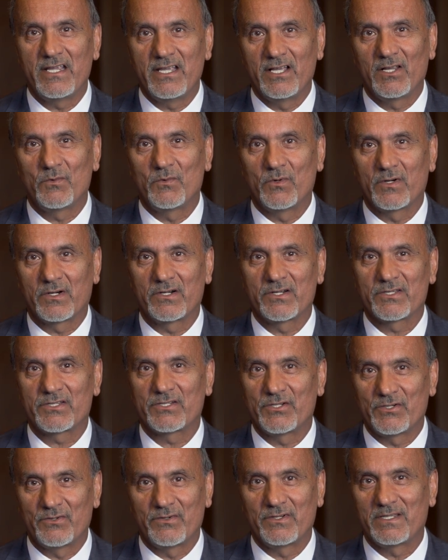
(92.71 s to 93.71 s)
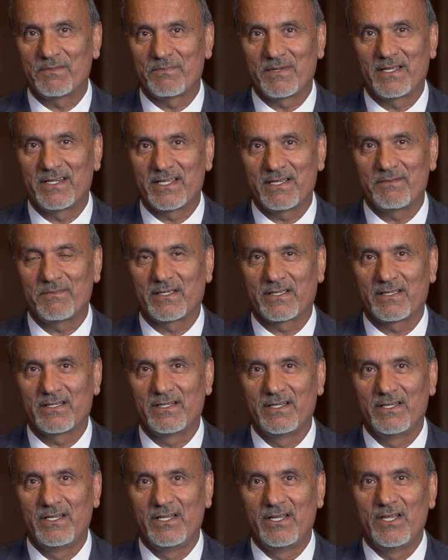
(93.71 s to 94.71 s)
ill workers during the pandemic.
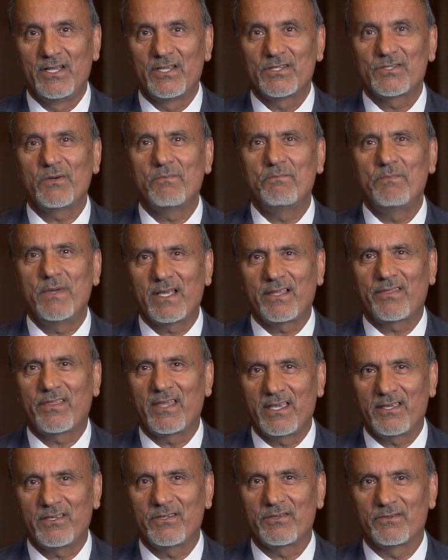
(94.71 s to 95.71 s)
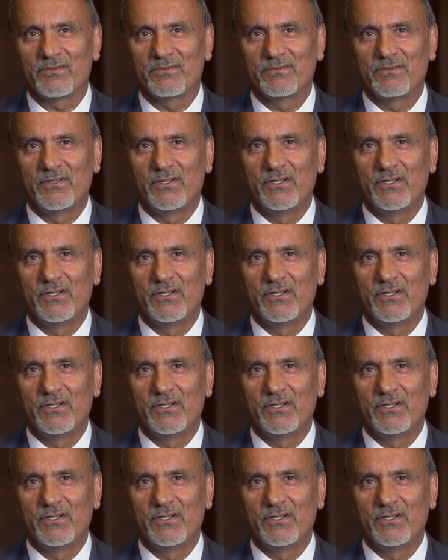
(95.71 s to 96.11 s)
So, big thank you